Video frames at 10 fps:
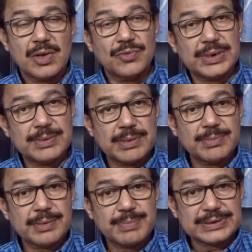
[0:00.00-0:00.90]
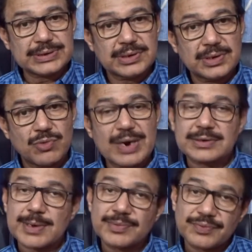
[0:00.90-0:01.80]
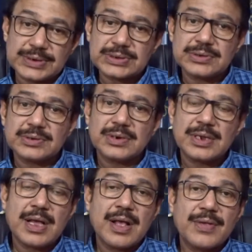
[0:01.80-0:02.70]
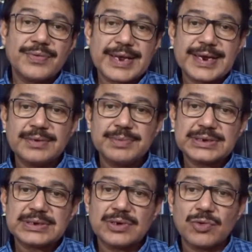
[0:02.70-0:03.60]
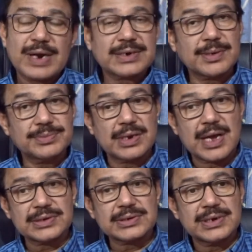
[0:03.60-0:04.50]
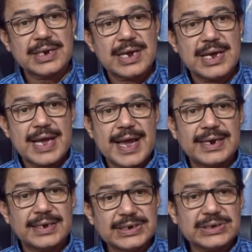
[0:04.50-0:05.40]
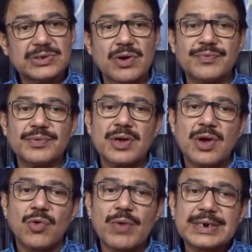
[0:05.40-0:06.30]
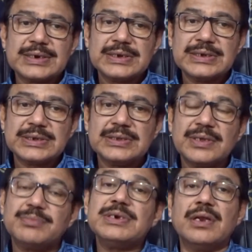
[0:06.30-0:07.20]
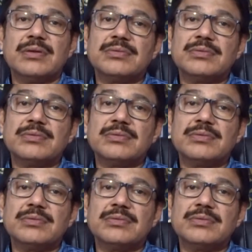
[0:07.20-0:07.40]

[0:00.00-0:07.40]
We remember best what comes first, second best what comes last, and least of what is in the middle.